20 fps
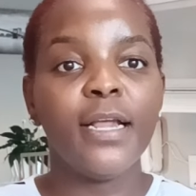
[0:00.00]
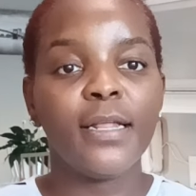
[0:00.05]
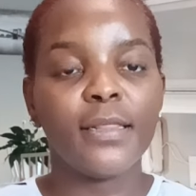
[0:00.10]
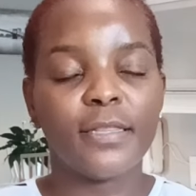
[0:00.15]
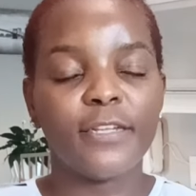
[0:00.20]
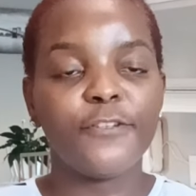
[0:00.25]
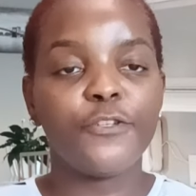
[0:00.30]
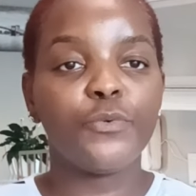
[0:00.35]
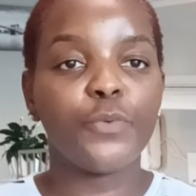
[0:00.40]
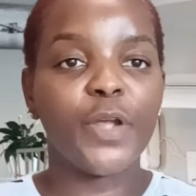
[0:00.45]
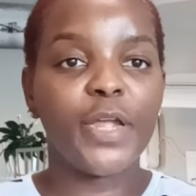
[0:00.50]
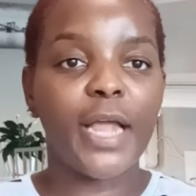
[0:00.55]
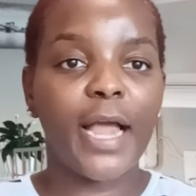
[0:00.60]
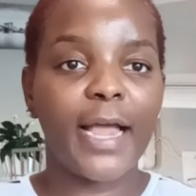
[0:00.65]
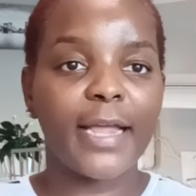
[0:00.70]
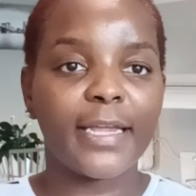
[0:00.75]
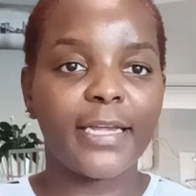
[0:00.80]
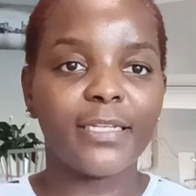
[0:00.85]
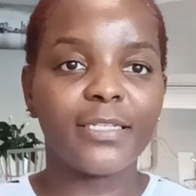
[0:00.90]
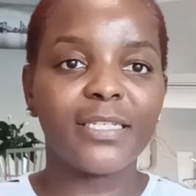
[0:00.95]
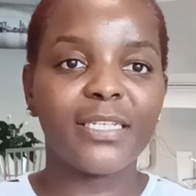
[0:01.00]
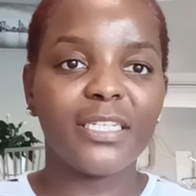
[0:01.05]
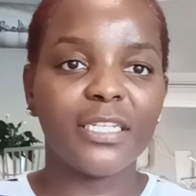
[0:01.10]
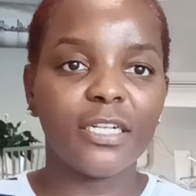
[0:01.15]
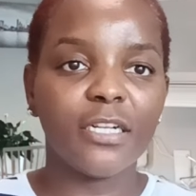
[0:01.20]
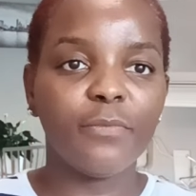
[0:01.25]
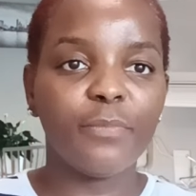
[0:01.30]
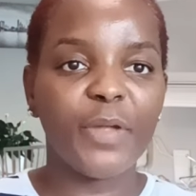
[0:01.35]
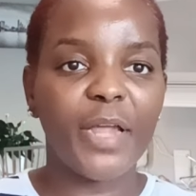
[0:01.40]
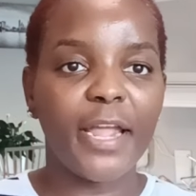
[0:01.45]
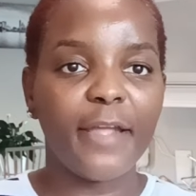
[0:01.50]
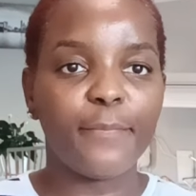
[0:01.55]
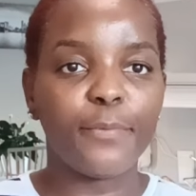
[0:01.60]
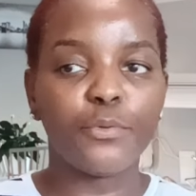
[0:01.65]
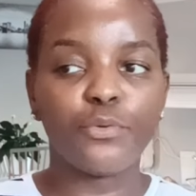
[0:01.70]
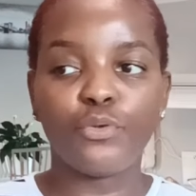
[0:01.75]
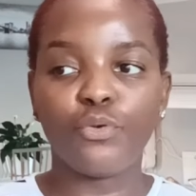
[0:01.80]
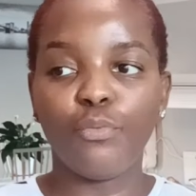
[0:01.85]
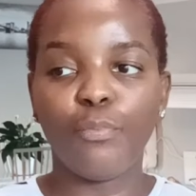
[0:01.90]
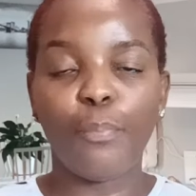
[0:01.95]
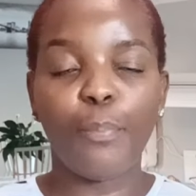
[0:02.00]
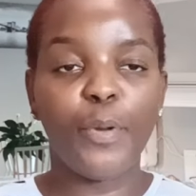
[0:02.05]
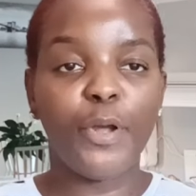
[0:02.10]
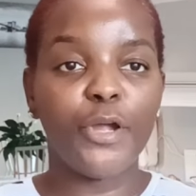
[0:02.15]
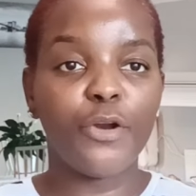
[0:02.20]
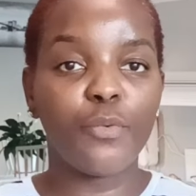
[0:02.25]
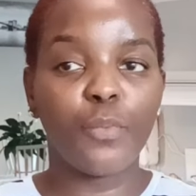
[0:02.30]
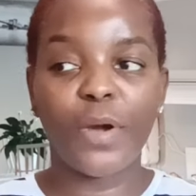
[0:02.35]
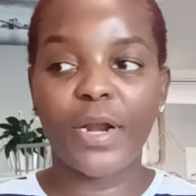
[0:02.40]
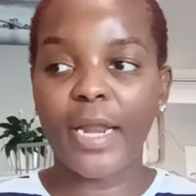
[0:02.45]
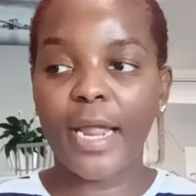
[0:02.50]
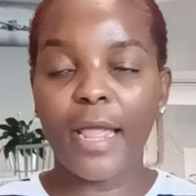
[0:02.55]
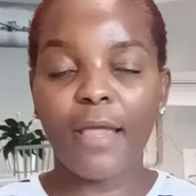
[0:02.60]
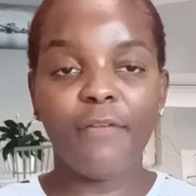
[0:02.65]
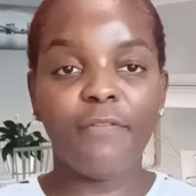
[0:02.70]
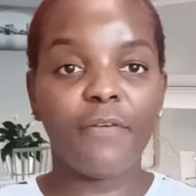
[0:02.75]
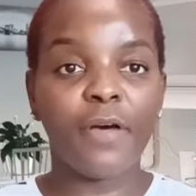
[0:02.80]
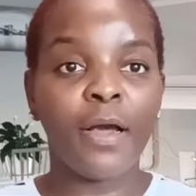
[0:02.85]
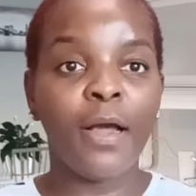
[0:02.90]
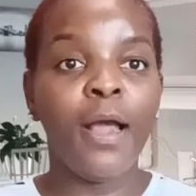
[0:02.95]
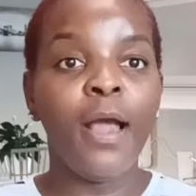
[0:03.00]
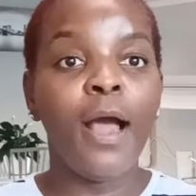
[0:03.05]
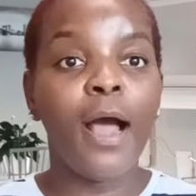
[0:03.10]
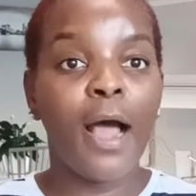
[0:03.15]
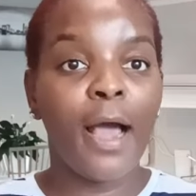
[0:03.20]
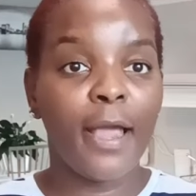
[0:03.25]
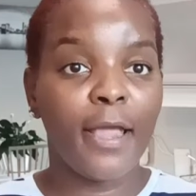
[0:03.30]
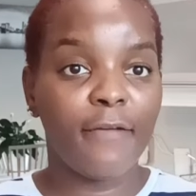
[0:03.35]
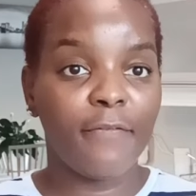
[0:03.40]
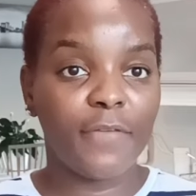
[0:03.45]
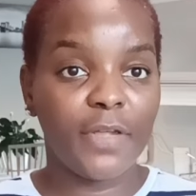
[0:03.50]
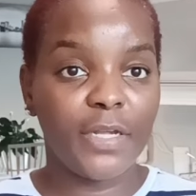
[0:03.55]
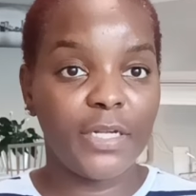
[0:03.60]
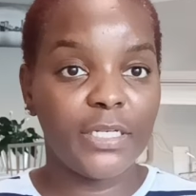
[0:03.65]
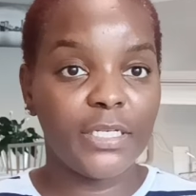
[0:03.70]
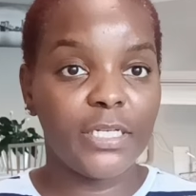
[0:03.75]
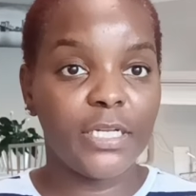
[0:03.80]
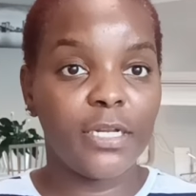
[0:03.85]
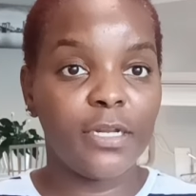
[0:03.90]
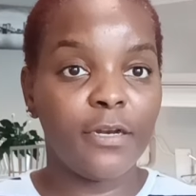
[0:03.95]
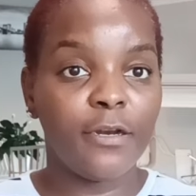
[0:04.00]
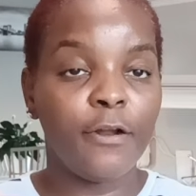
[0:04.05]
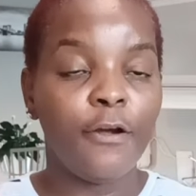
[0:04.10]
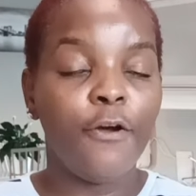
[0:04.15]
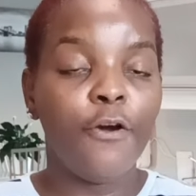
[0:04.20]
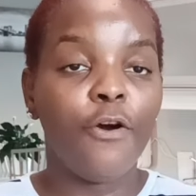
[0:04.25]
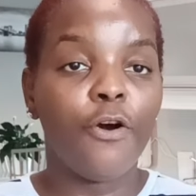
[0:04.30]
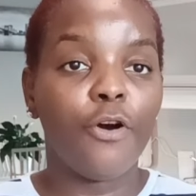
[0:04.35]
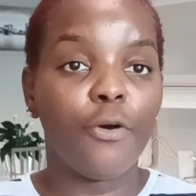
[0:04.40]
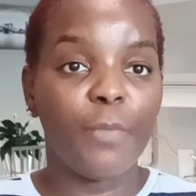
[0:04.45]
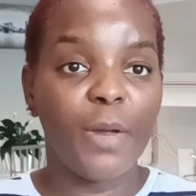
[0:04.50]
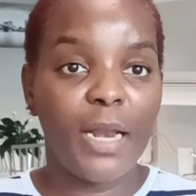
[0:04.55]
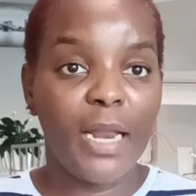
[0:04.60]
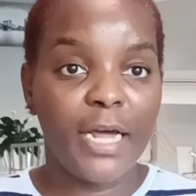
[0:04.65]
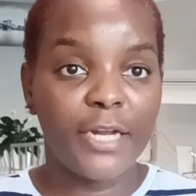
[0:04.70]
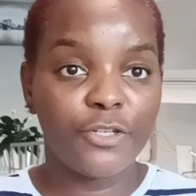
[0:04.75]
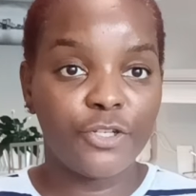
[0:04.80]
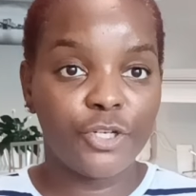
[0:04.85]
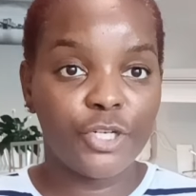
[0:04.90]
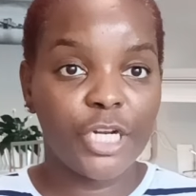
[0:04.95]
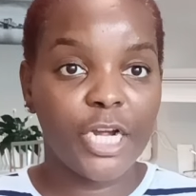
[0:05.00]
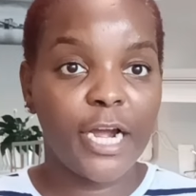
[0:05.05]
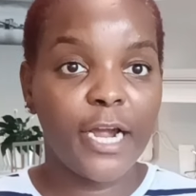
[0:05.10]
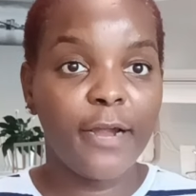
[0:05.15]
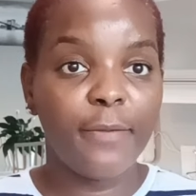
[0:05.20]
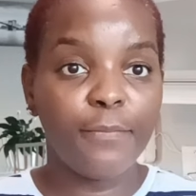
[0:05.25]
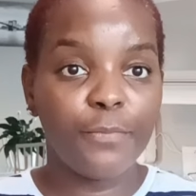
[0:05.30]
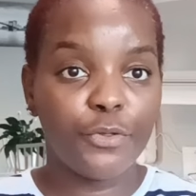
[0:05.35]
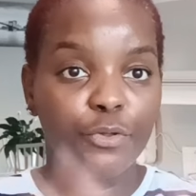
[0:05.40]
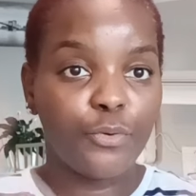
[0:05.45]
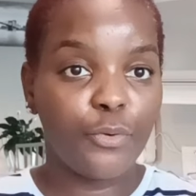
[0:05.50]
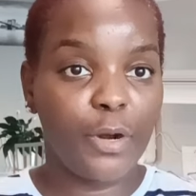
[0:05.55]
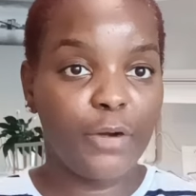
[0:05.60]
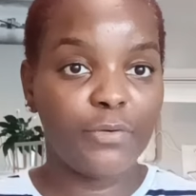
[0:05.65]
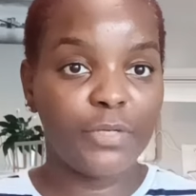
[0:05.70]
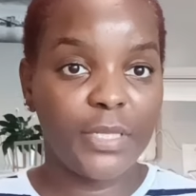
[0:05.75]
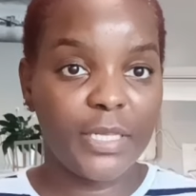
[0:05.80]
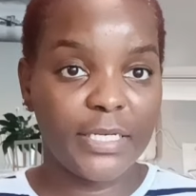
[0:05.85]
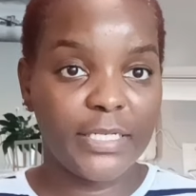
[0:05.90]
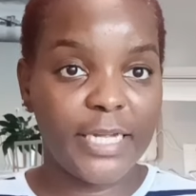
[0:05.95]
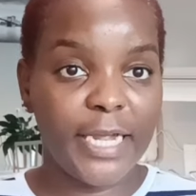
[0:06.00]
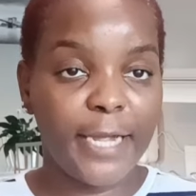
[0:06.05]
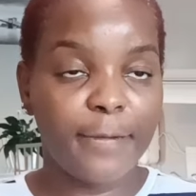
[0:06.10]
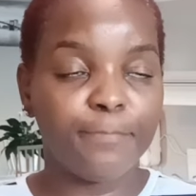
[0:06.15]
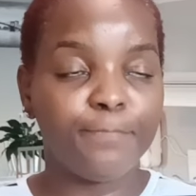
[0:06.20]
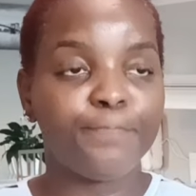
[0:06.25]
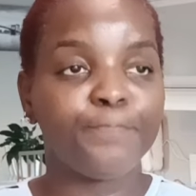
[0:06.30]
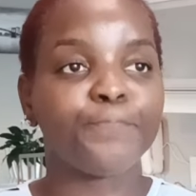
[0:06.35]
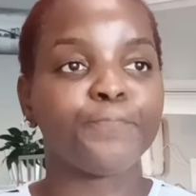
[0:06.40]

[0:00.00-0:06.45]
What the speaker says: This way I can still be able to burn whatever I have eaten on my lunch time throughout the day.